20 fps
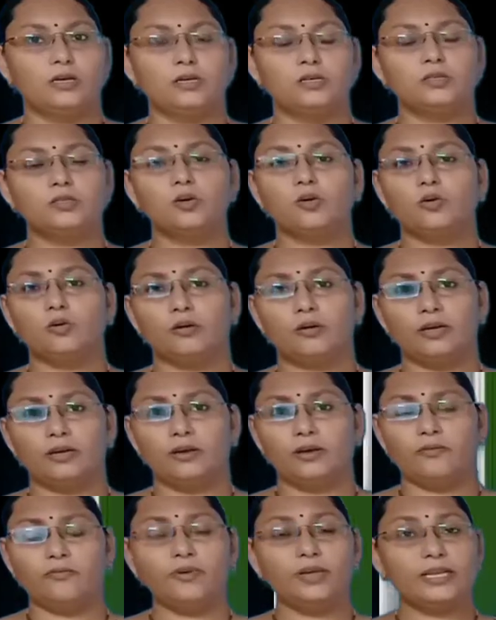So,
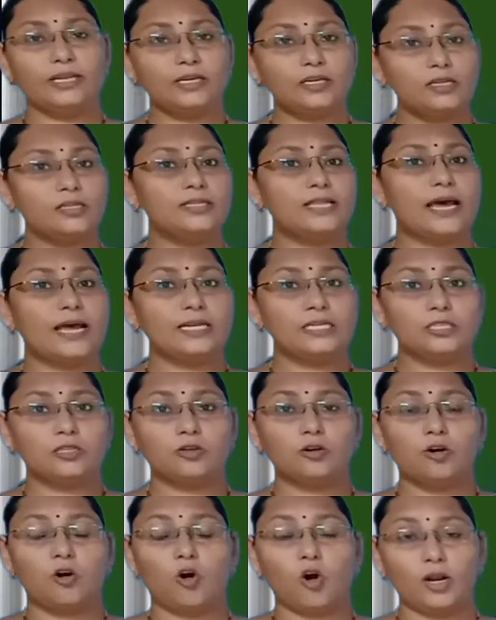we learned that
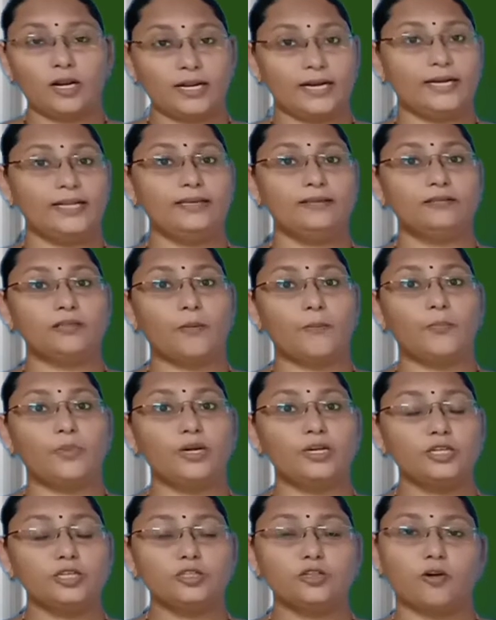already the
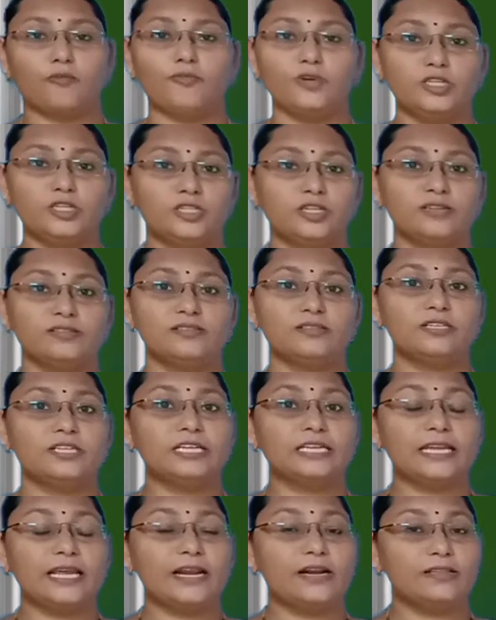British officials
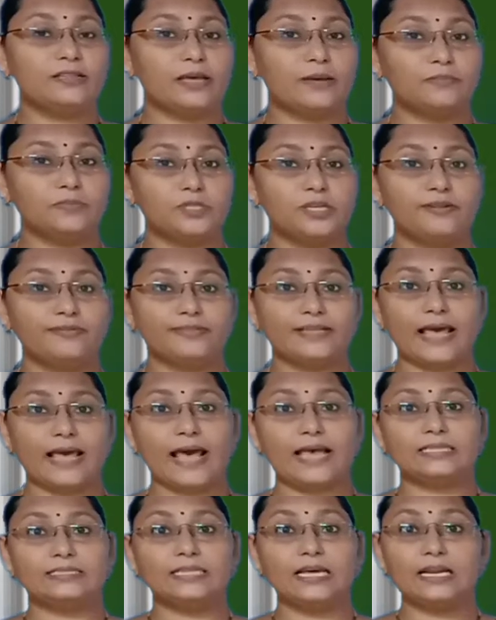declared themselves
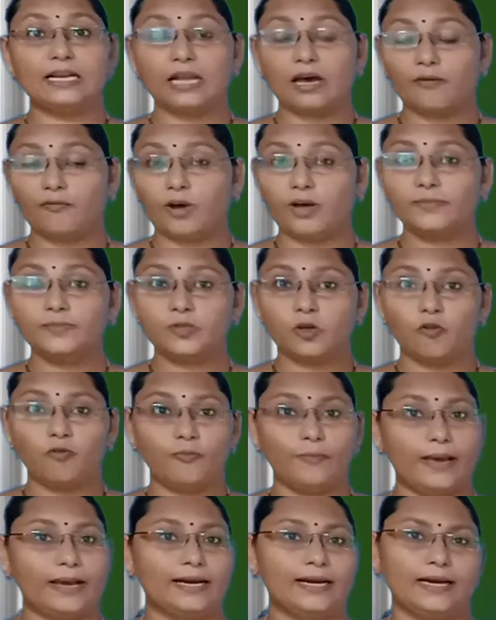as the Nawabs
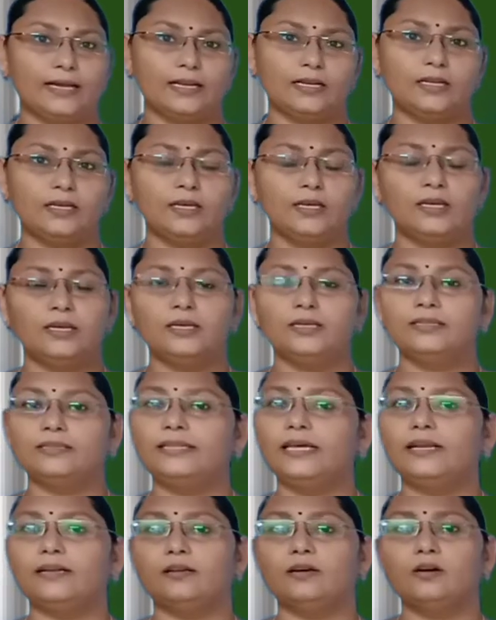of Bengal.
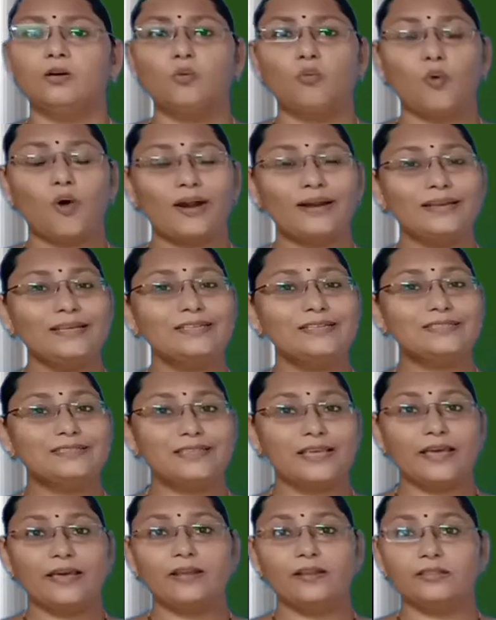Then, what is
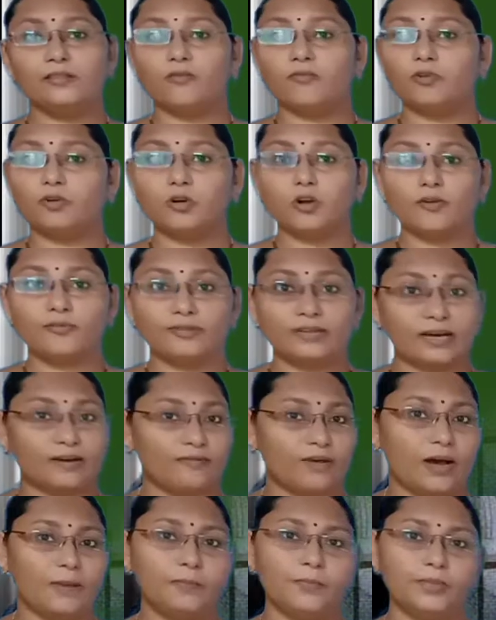there in the word of
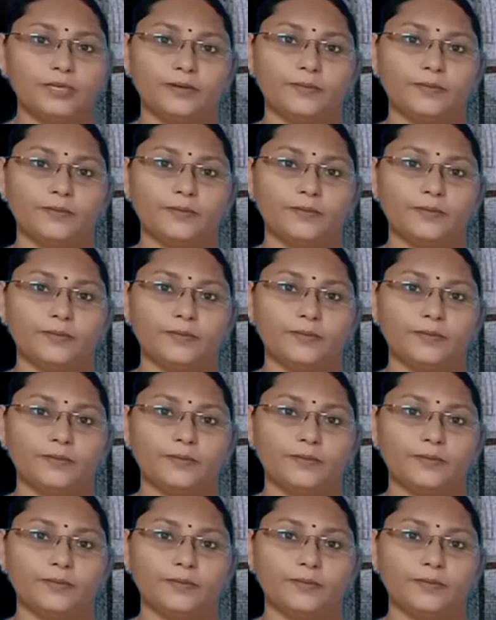Nawab?